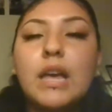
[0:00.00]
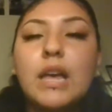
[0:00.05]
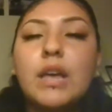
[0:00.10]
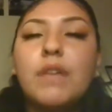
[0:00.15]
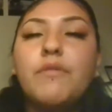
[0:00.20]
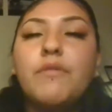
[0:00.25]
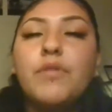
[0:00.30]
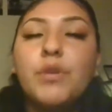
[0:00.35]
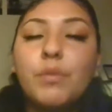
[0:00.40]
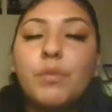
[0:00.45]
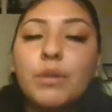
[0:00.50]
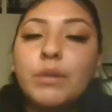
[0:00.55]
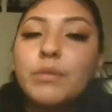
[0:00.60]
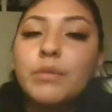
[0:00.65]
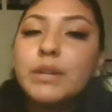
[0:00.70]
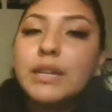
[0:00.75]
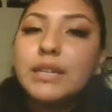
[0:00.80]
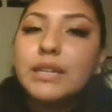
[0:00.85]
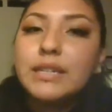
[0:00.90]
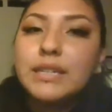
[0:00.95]
if you work
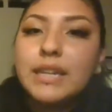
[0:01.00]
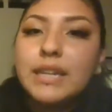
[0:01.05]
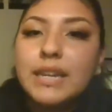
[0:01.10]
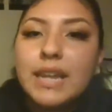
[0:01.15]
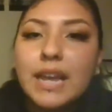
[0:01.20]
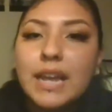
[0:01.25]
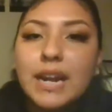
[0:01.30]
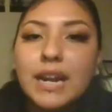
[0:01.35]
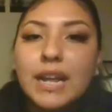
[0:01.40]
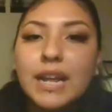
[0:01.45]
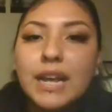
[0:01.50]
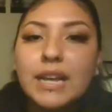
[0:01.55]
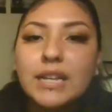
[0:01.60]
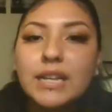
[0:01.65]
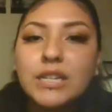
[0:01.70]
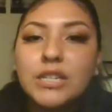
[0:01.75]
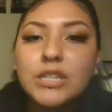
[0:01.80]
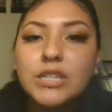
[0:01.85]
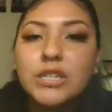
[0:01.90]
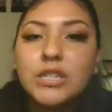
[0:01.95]
with a Niña
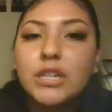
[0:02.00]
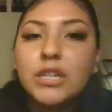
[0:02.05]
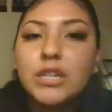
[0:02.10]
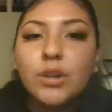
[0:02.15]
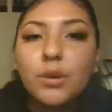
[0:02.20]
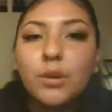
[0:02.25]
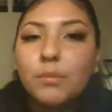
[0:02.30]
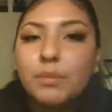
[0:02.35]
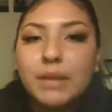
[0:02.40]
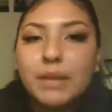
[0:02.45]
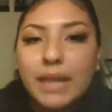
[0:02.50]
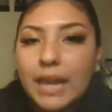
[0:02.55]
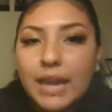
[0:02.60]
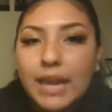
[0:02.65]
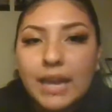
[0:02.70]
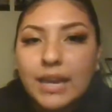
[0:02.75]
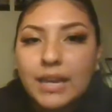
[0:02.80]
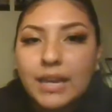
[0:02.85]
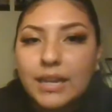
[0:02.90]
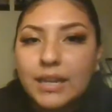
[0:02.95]
Negra, she don't
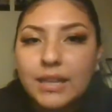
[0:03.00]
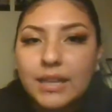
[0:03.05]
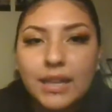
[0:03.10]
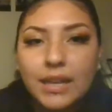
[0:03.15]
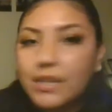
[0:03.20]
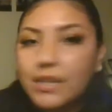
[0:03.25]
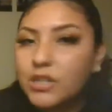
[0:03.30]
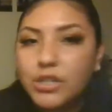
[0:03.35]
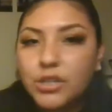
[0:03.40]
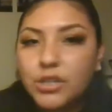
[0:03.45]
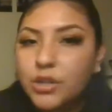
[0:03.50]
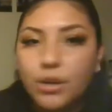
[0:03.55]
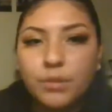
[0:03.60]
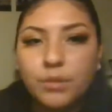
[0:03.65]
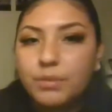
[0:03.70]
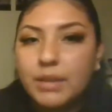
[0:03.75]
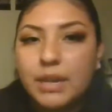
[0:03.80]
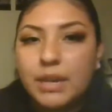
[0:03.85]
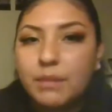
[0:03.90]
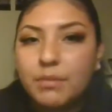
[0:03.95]
play. Like, she
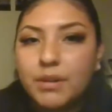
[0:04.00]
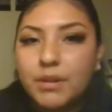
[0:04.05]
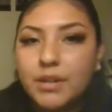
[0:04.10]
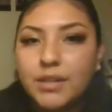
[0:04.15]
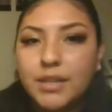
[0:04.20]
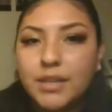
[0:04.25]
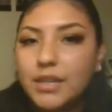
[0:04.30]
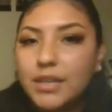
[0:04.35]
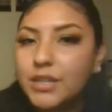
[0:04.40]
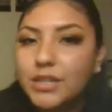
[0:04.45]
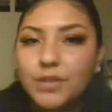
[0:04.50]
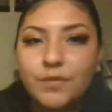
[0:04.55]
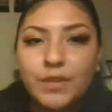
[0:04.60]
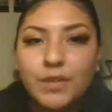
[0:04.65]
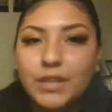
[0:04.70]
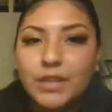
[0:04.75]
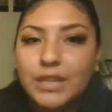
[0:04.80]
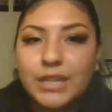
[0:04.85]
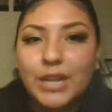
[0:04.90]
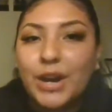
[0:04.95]
don't play, bruh. Like, she
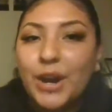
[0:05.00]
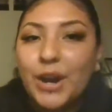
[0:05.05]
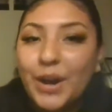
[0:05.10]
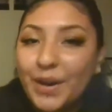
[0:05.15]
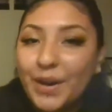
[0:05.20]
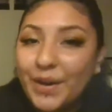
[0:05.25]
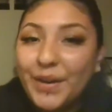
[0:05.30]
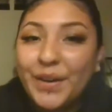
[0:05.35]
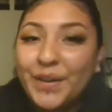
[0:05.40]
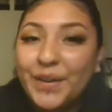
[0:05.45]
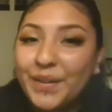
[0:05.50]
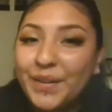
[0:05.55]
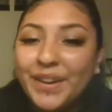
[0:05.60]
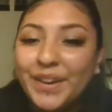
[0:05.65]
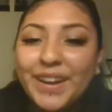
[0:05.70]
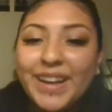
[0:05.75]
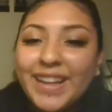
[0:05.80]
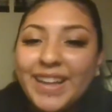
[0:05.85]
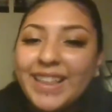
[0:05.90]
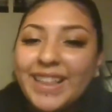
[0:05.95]
really
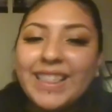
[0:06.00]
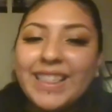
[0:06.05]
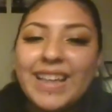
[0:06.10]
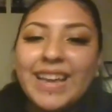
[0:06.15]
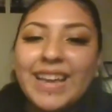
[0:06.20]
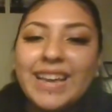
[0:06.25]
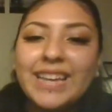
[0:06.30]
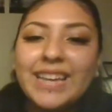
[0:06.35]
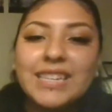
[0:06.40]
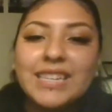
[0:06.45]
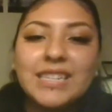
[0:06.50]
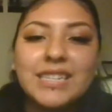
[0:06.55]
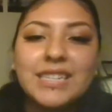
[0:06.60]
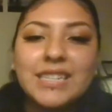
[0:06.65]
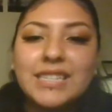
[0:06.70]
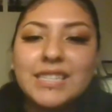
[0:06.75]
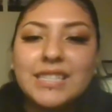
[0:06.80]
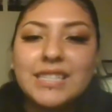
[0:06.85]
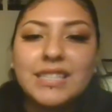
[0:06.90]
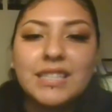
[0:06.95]
don't. Like,
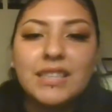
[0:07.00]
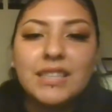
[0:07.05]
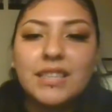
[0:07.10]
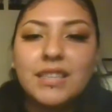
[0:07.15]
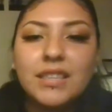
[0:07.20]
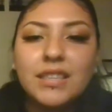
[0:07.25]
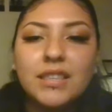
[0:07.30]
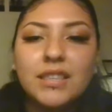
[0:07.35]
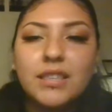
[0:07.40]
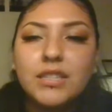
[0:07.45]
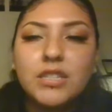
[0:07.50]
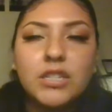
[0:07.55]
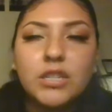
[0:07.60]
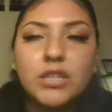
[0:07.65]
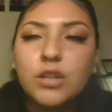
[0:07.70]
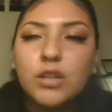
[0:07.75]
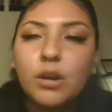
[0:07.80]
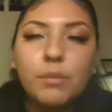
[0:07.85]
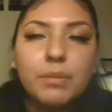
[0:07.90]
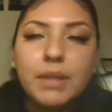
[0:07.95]
she
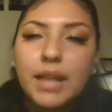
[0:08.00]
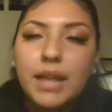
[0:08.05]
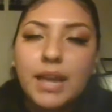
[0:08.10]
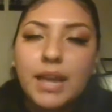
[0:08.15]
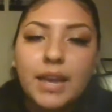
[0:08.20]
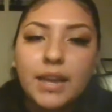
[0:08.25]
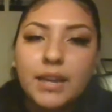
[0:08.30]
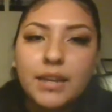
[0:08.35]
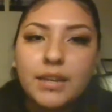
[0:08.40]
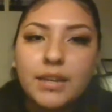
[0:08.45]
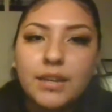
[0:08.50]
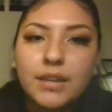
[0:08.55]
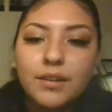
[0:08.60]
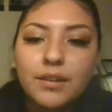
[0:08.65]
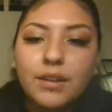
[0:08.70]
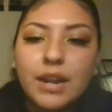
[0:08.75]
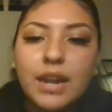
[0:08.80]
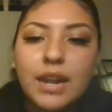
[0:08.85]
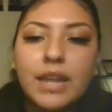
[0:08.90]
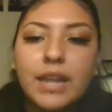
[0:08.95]
don't play.
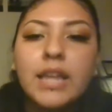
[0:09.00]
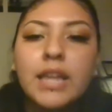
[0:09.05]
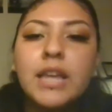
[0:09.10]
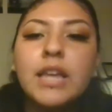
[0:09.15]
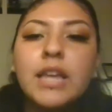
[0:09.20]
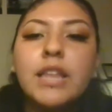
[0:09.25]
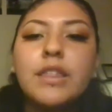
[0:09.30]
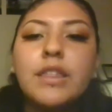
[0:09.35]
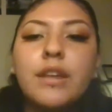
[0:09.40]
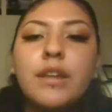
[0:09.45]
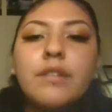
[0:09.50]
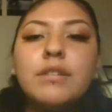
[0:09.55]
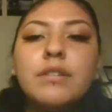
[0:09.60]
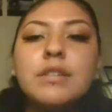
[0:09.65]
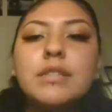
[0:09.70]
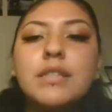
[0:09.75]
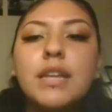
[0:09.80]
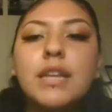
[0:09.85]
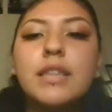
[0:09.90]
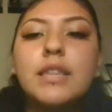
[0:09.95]
Okay, there
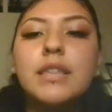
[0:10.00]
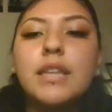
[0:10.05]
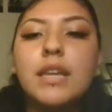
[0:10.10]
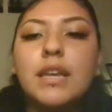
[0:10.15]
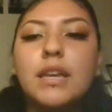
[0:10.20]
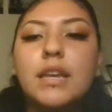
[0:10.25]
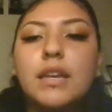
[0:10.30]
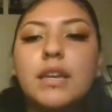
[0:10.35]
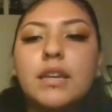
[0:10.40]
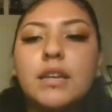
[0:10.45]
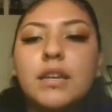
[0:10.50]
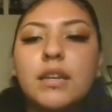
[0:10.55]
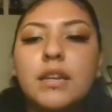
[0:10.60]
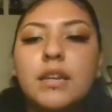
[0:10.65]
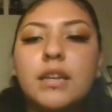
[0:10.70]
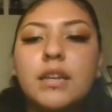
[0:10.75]
is nothing